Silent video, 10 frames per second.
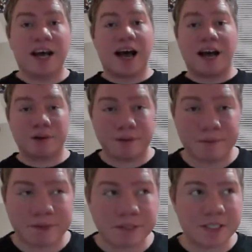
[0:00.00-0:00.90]
I
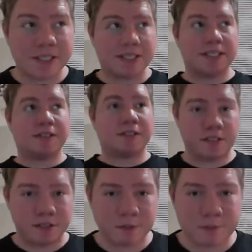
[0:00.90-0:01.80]
remember seeing
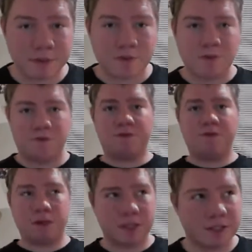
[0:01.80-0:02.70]
this
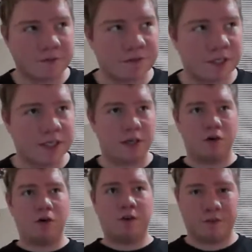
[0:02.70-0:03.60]
this video
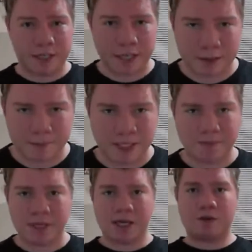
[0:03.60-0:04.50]
of a meme
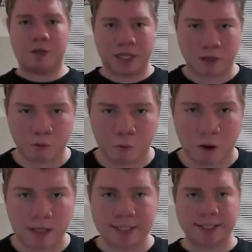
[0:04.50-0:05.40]
guy, which I don't
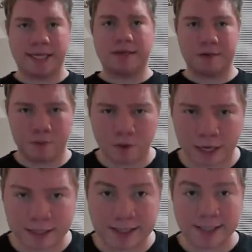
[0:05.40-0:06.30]
watch his channel anymore. I
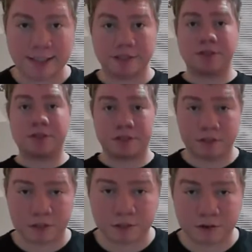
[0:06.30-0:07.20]
think I still
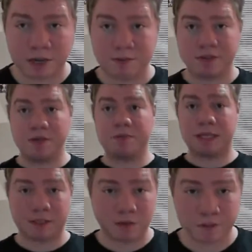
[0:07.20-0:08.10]
subscribe to him, but
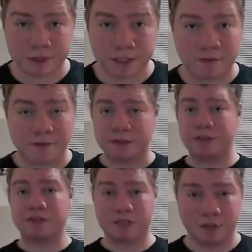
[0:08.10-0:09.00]
that's only because of a
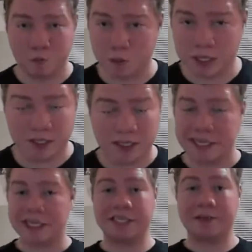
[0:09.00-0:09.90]
certain weird
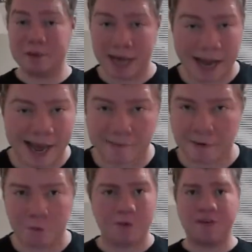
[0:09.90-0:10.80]
issue that
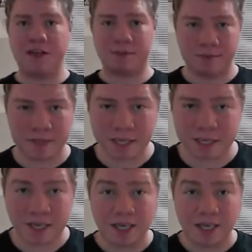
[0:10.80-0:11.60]
happened with him and me.